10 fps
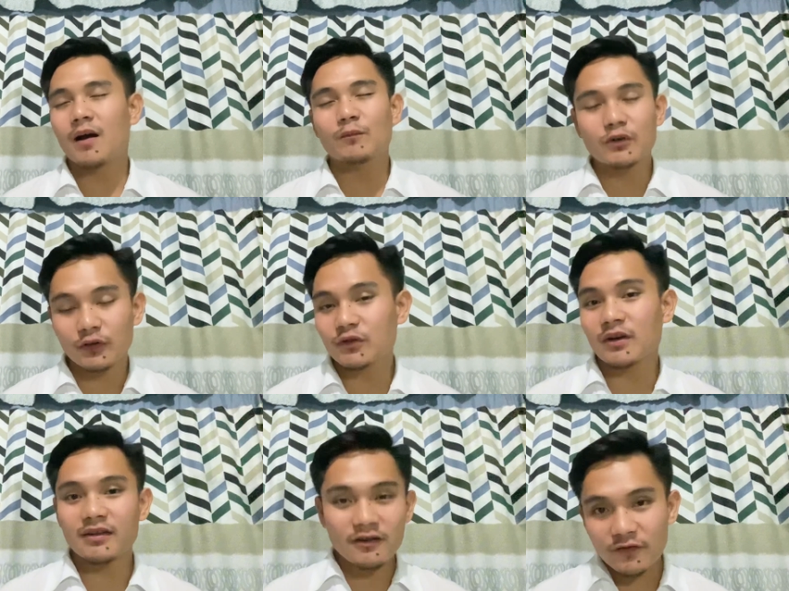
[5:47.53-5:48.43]
cultural
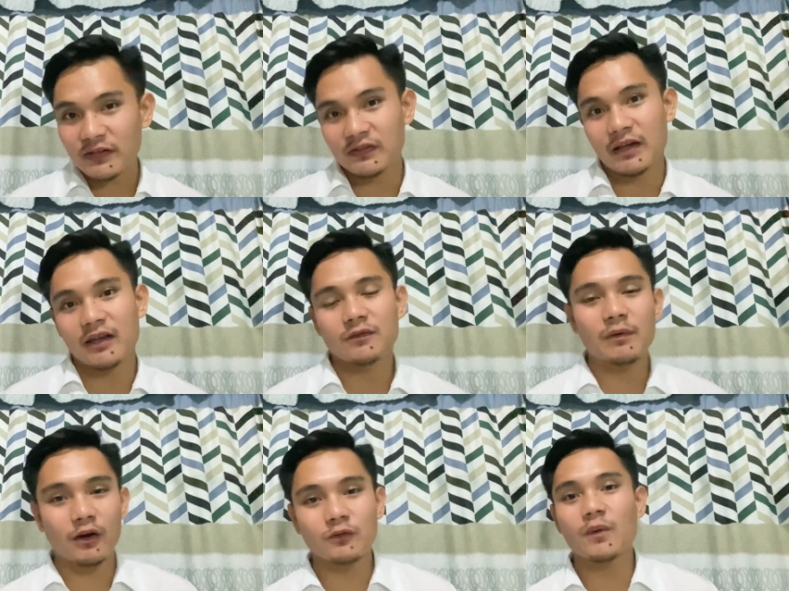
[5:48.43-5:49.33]
differences
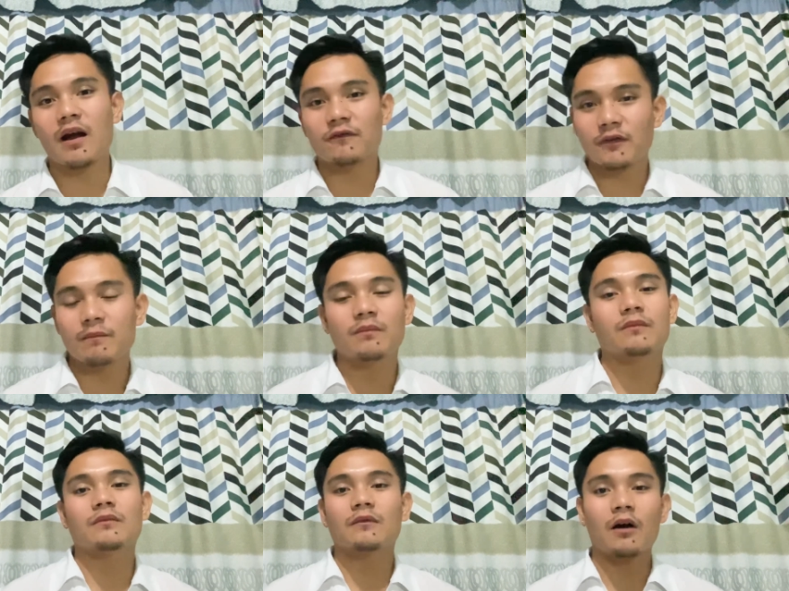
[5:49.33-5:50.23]
because we are
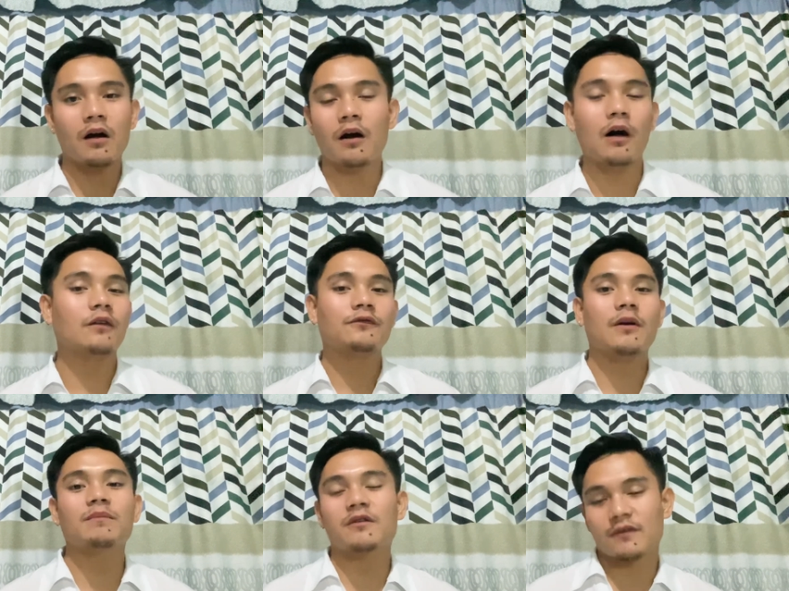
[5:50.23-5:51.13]
all
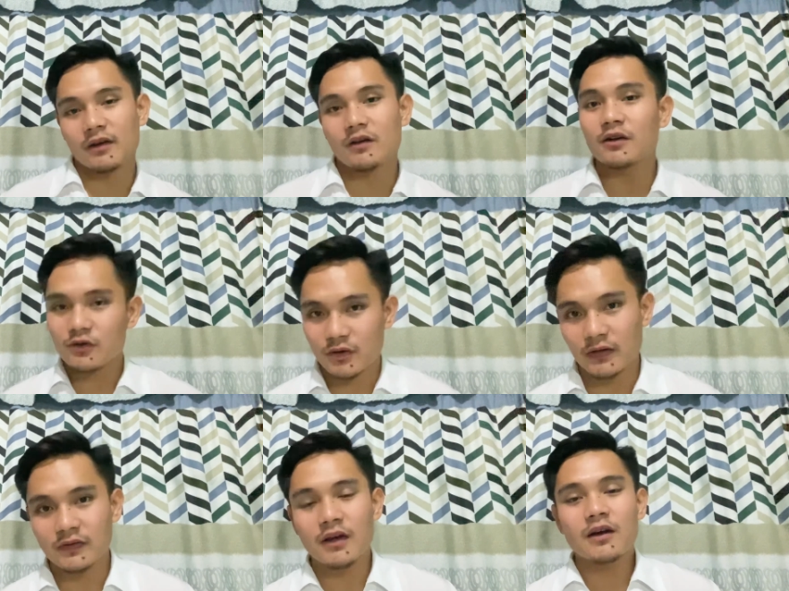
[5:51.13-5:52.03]
from different
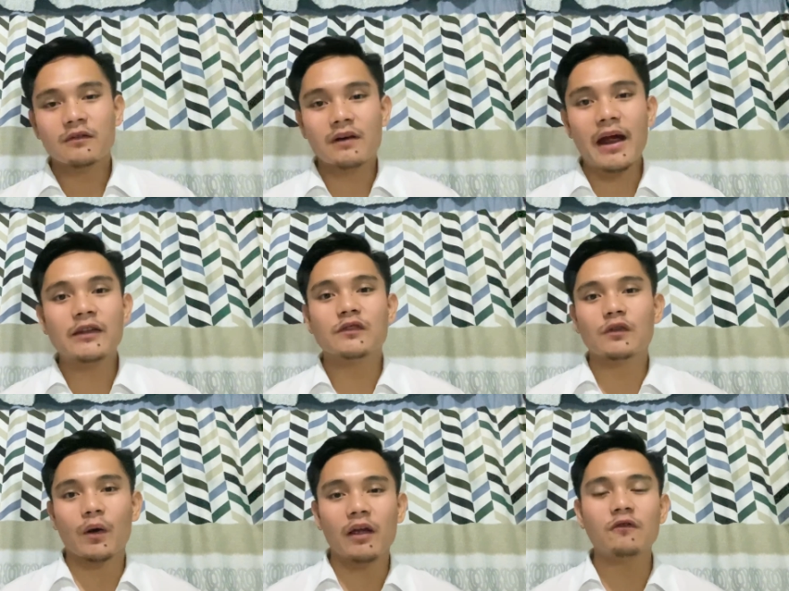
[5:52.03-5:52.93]
countries, right? So
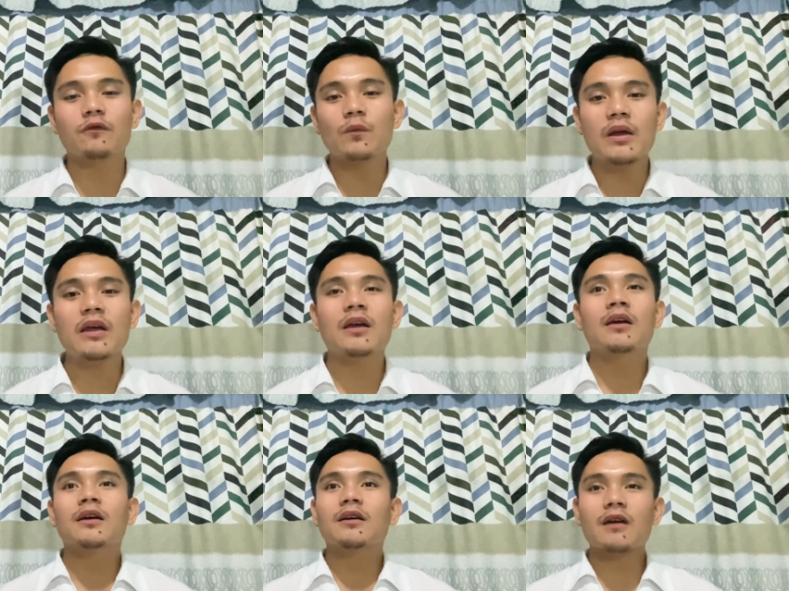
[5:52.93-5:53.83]
if we
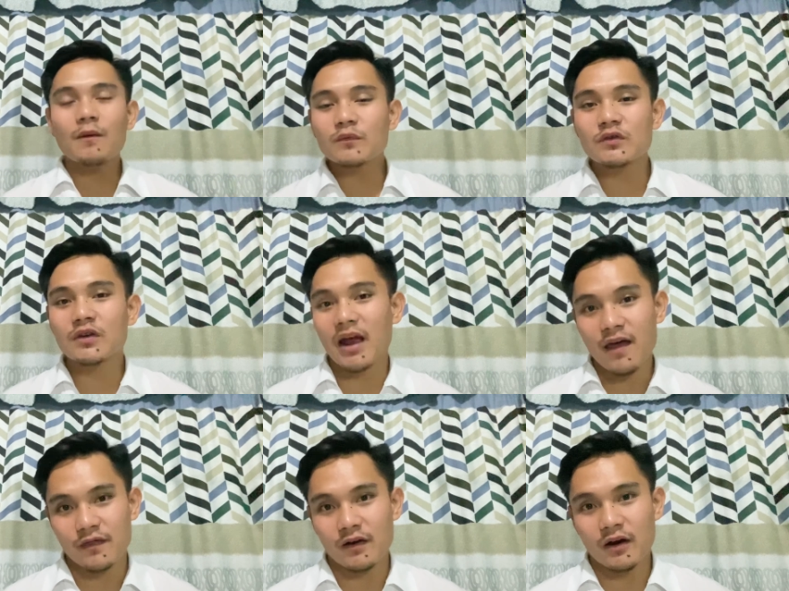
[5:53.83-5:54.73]
come
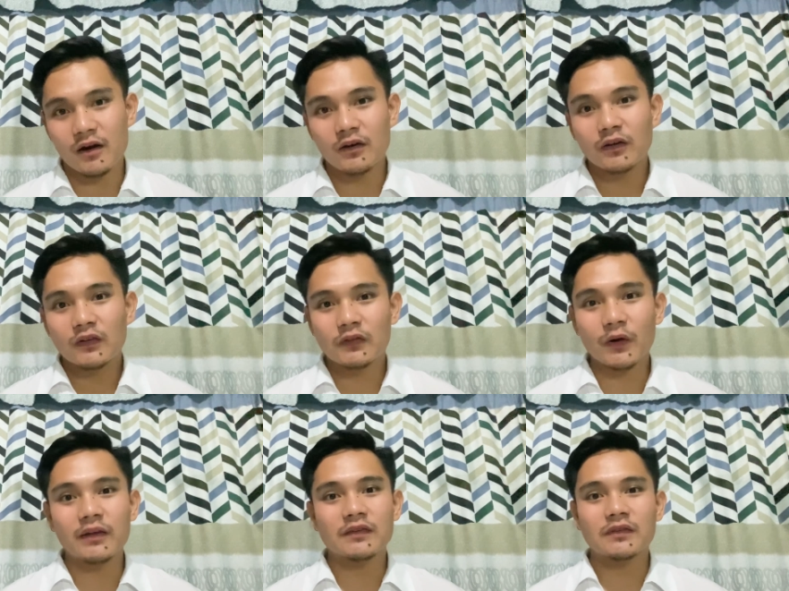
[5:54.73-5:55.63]
together, so
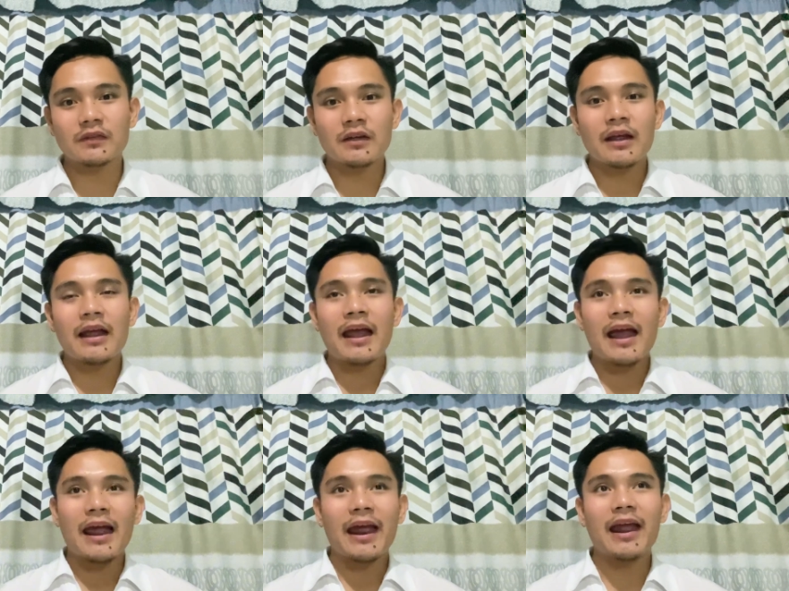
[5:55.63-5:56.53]
it
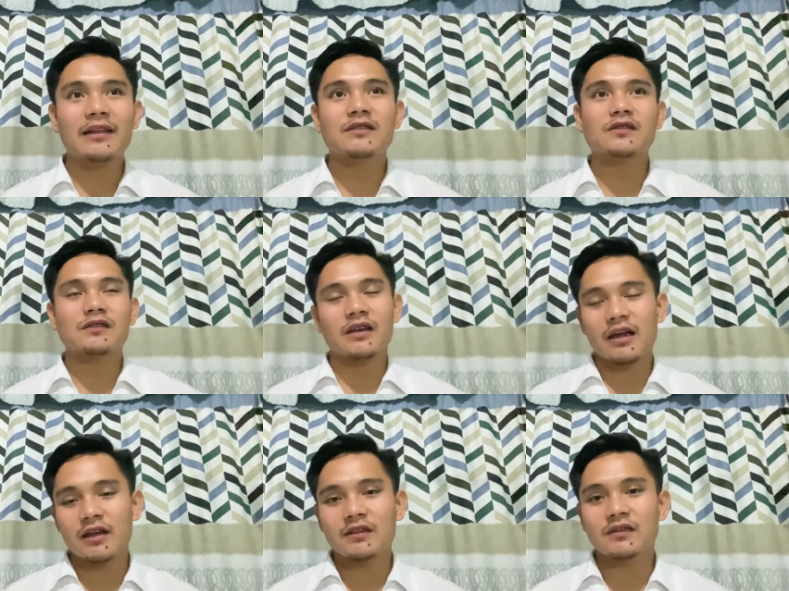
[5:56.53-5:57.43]

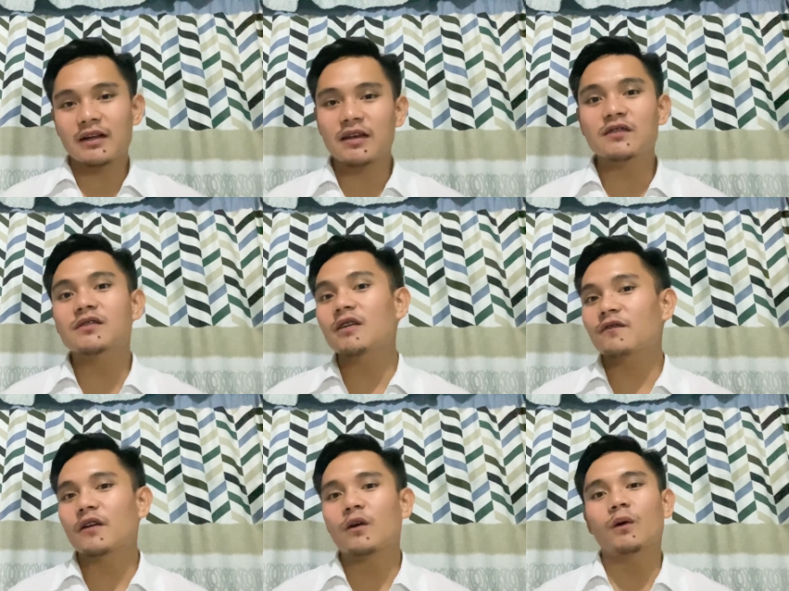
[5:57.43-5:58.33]
is
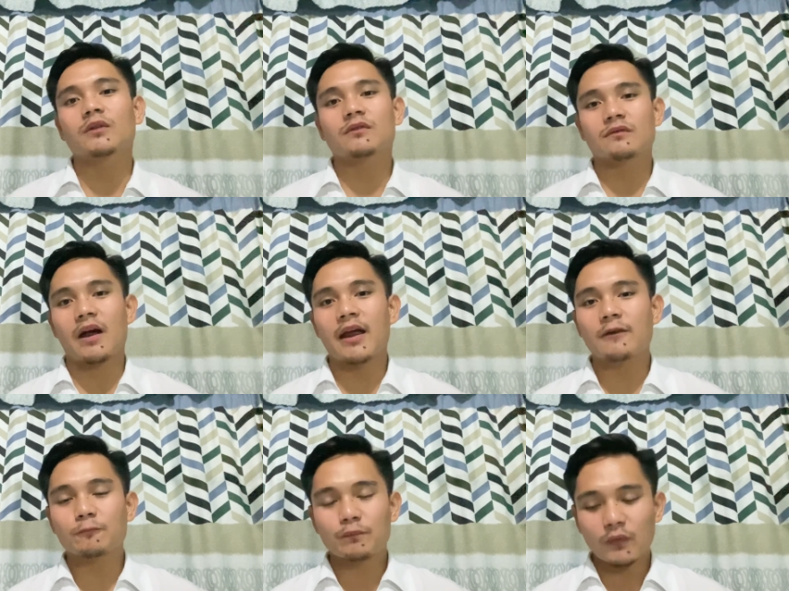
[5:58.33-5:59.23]
difficult, right?
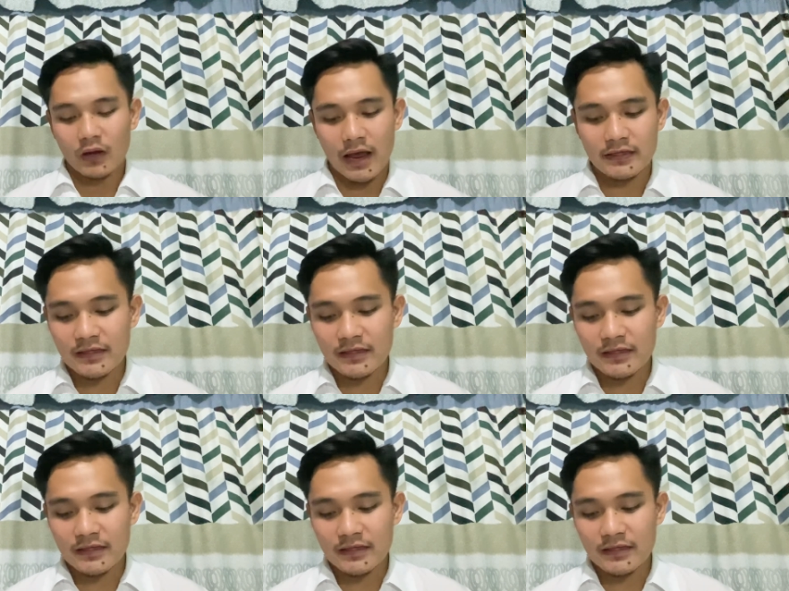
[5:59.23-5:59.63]
And